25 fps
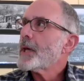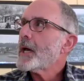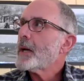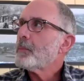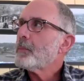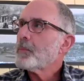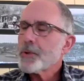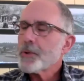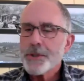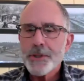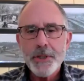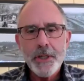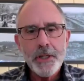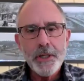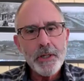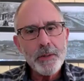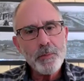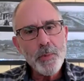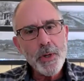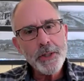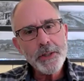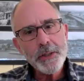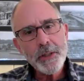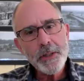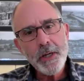that
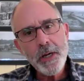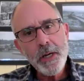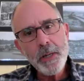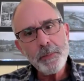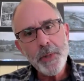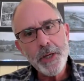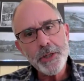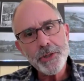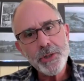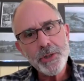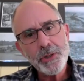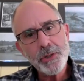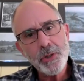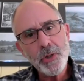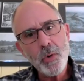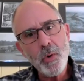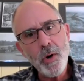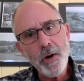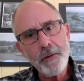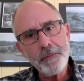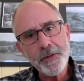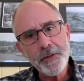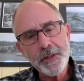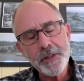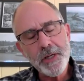preceded my time. I should
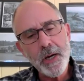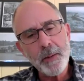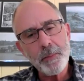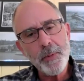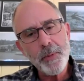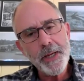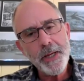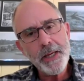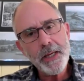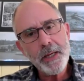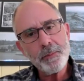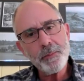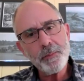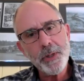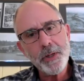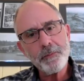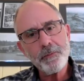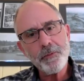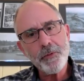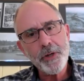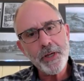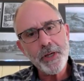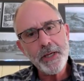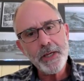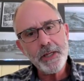know off the top of my head, but
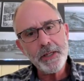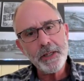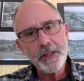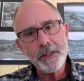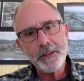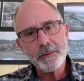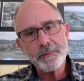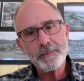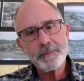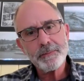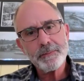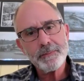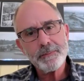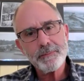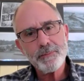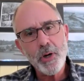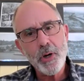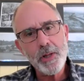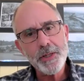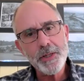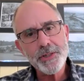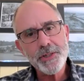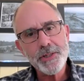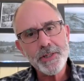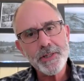I'm forgetting. And
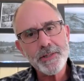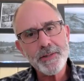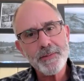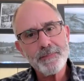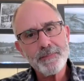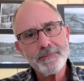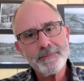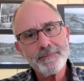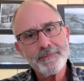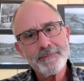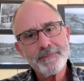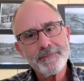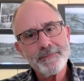apologies.